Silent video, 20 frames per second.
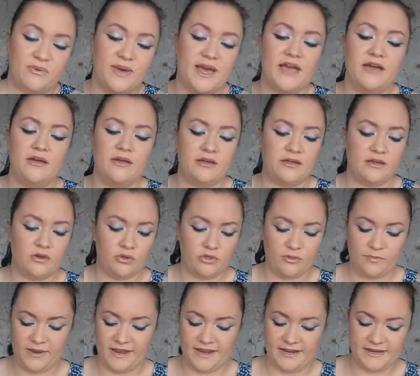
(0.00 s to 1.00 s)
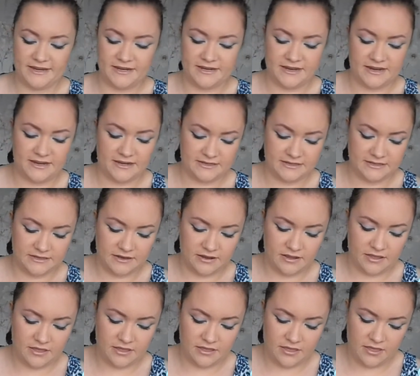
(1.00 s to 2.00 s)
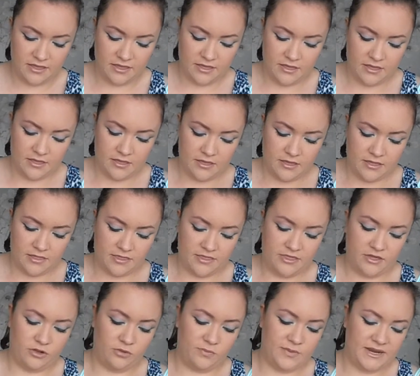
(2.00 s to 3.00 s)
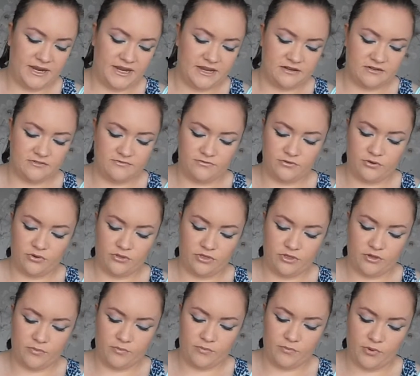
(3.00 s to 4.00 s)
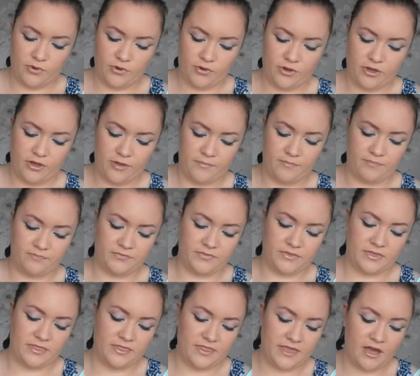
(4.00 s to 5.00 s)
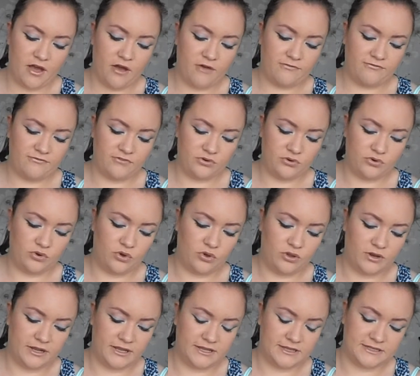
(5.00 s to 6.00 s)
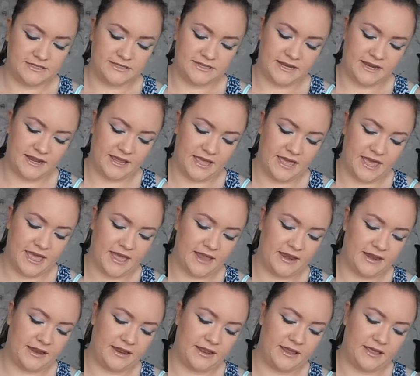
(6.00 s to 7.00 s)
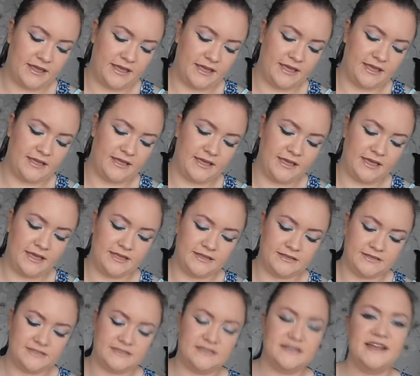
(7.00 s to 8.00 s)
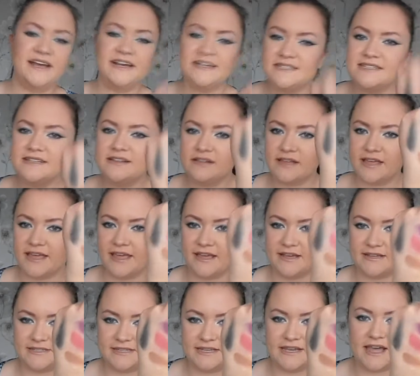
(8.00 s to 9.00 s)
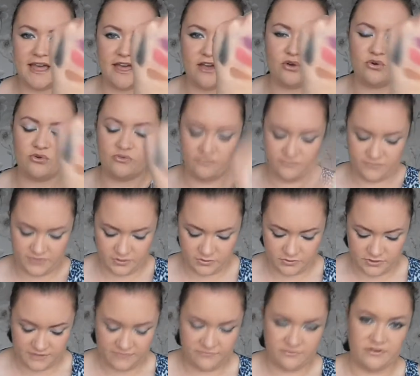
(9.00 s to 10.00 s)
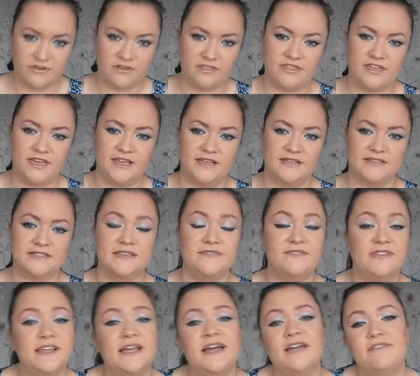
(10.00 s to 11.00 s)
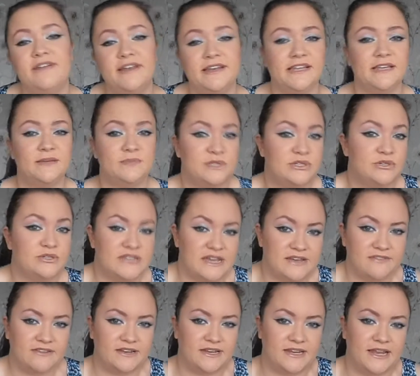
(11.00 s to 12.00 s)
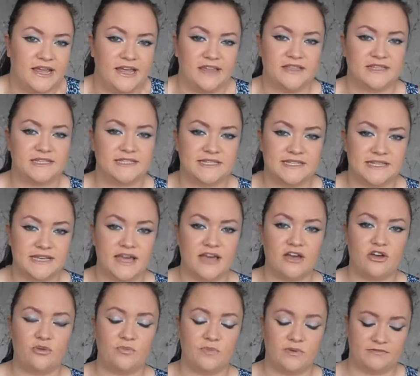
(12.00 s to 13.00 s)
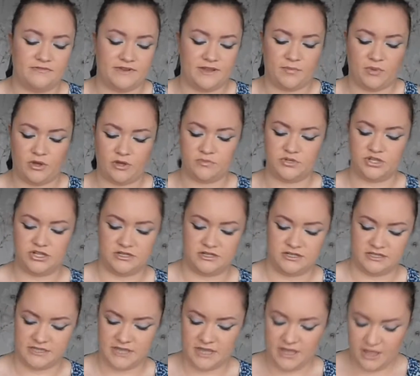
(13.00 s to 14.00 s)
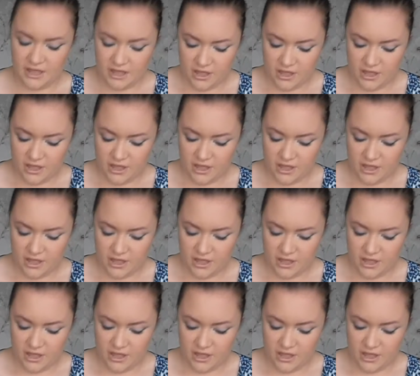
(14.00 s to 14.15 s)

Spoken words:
they wear or the blending that will be needed for them, but they are fun colours, and again it's a nice little kit because you get a good few different things. If you like red lips, you'll definitely like this because you get a couple of lip options,